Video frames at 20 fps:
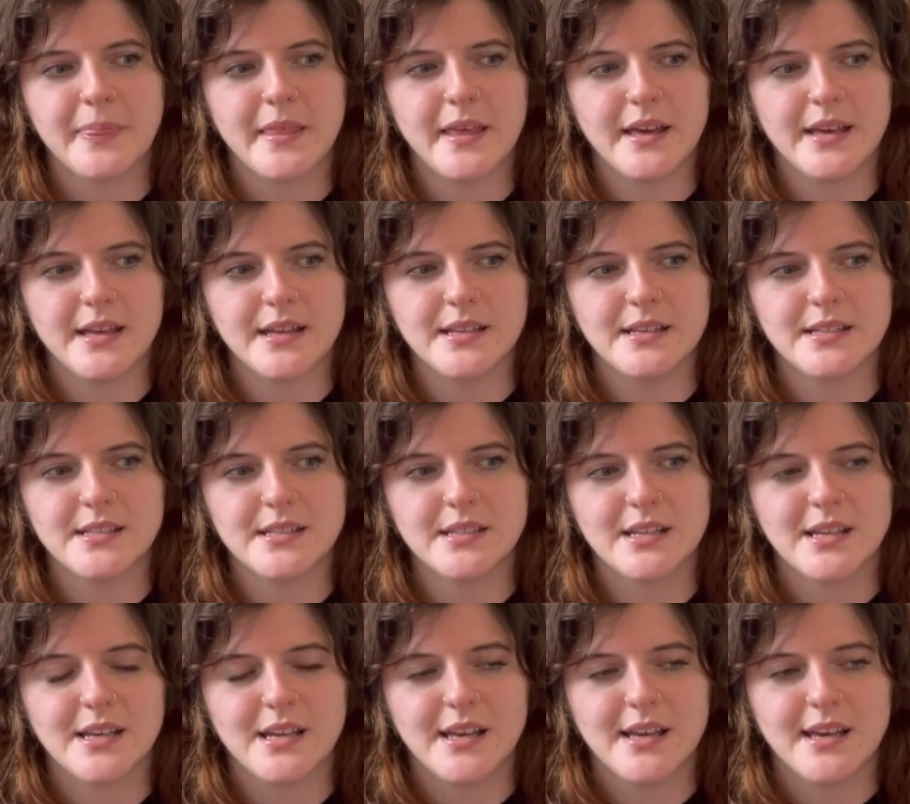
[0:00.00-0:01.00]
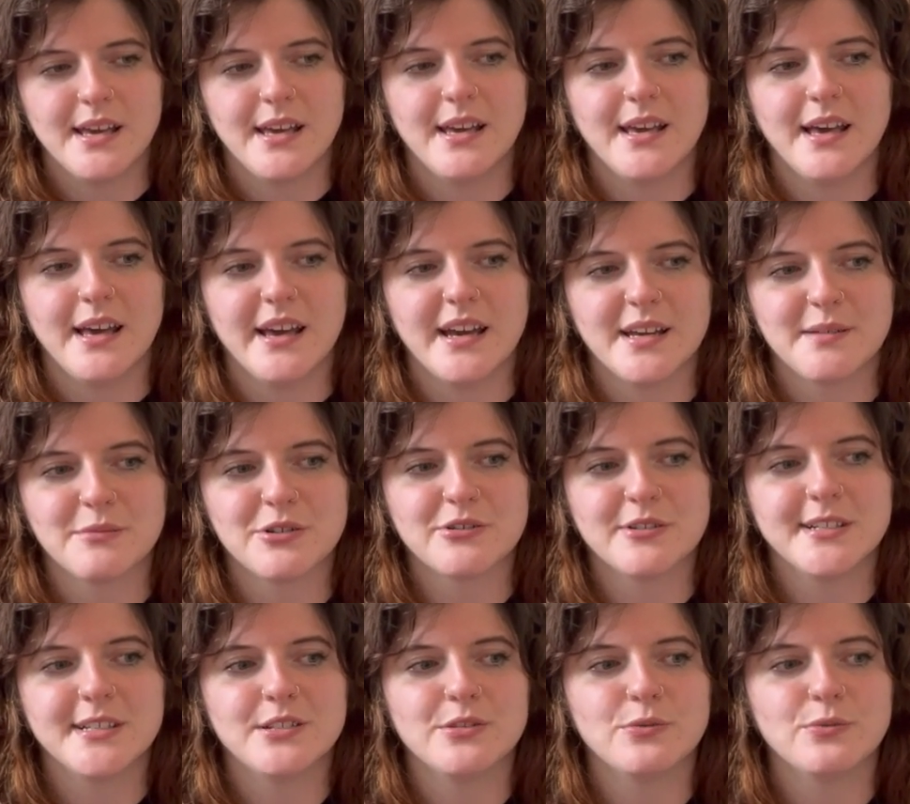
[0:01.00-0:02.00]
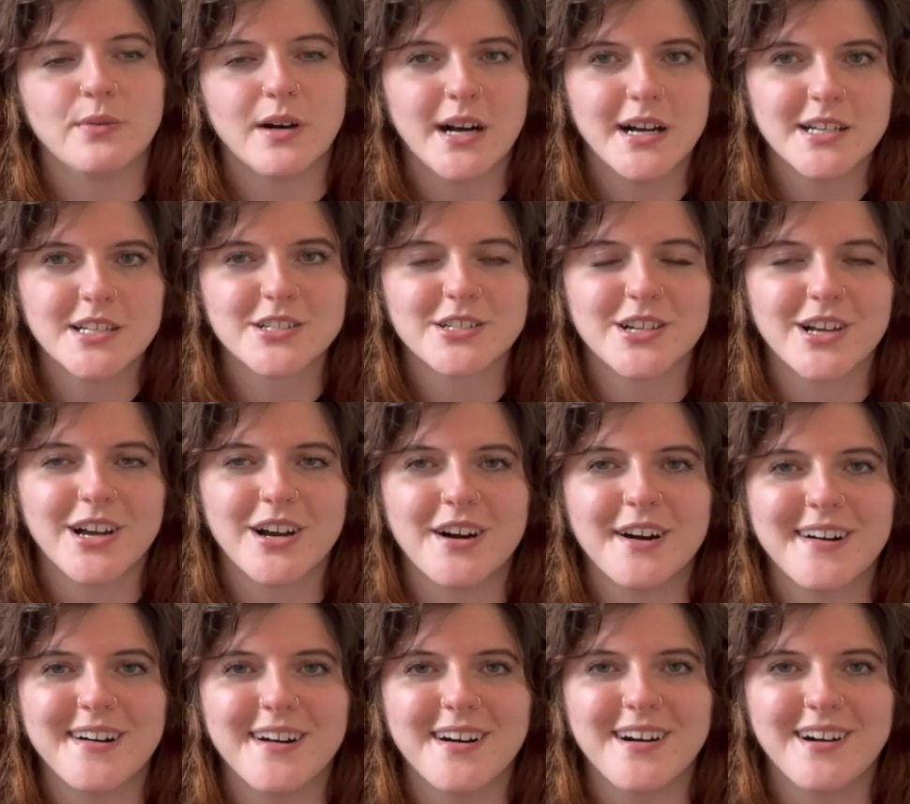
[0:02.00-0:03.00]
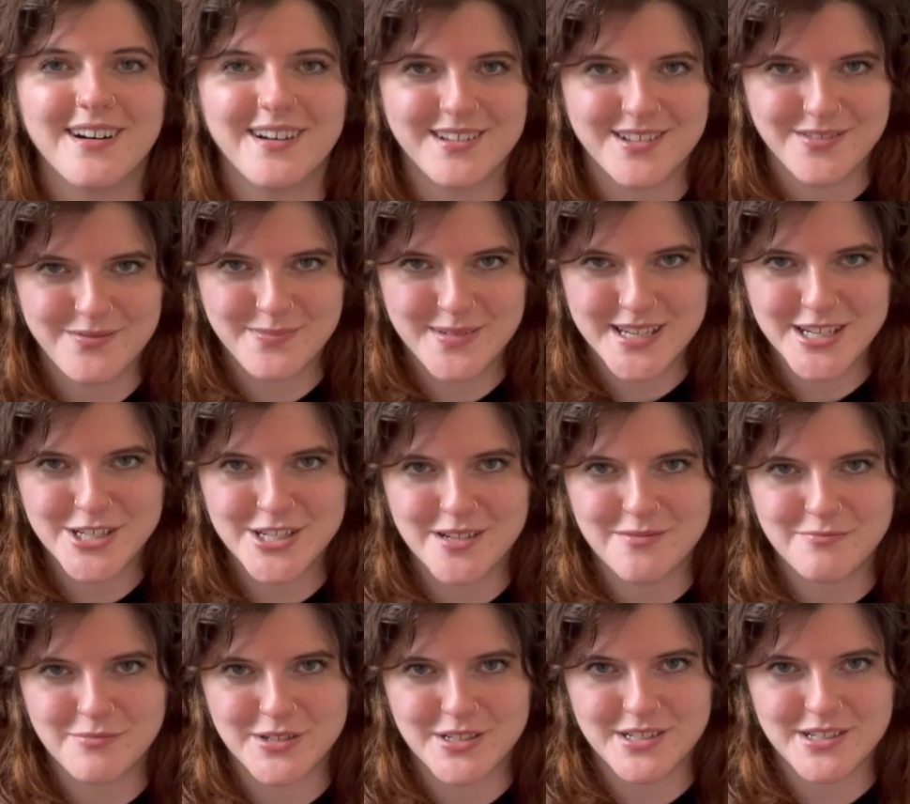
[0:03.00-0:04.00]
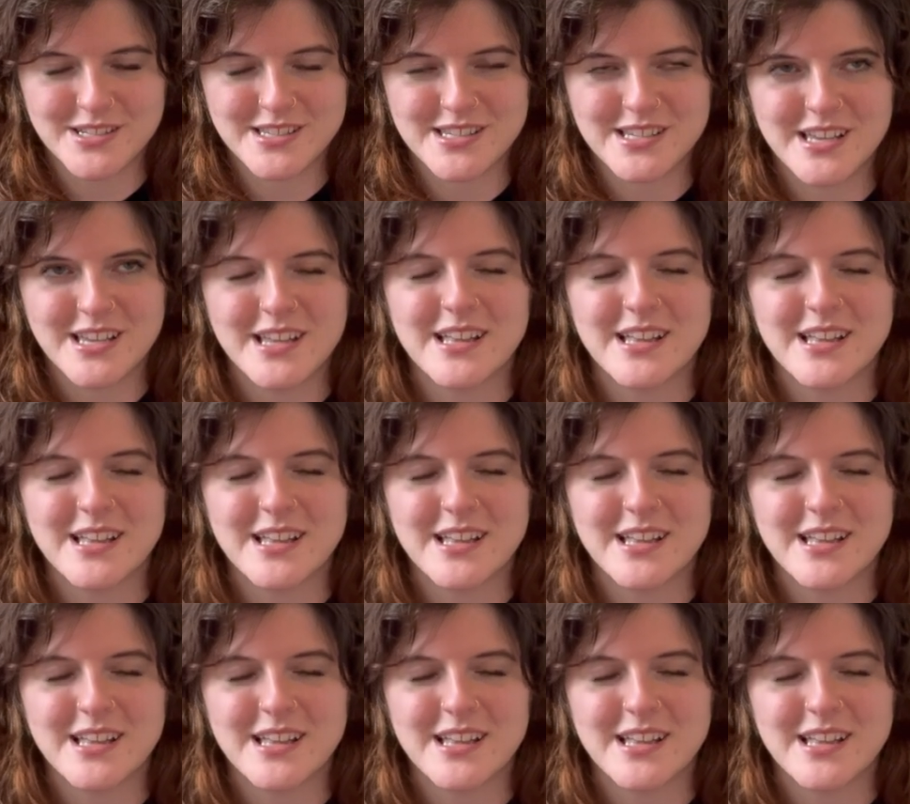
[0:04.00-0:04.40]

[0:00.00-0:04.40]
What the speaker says: and I'm going to wash all of my jumpers,